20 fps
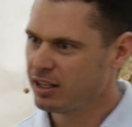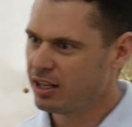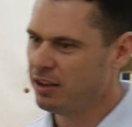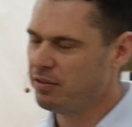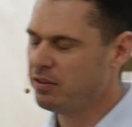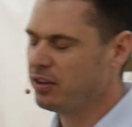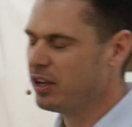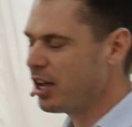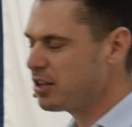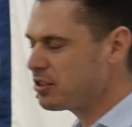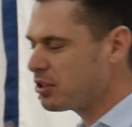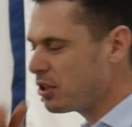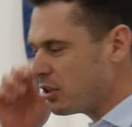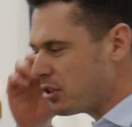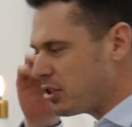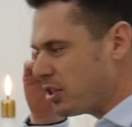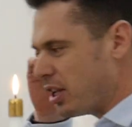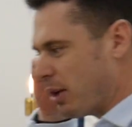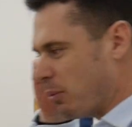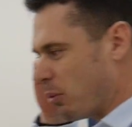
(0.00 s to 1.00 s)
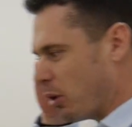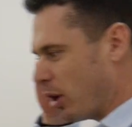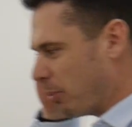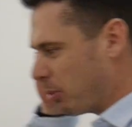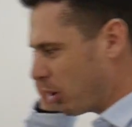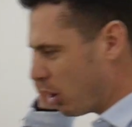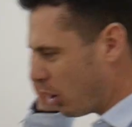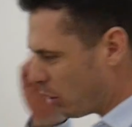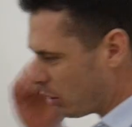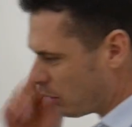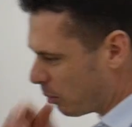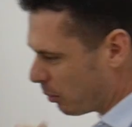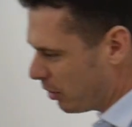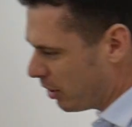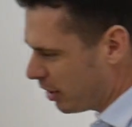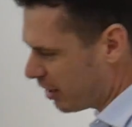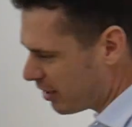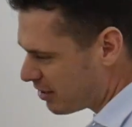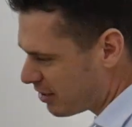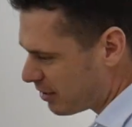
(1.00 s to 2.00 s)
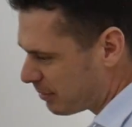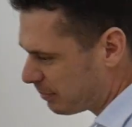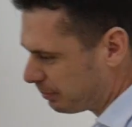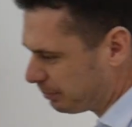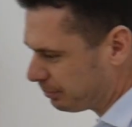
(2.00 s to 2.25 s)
If you guys understand where I'm going with this.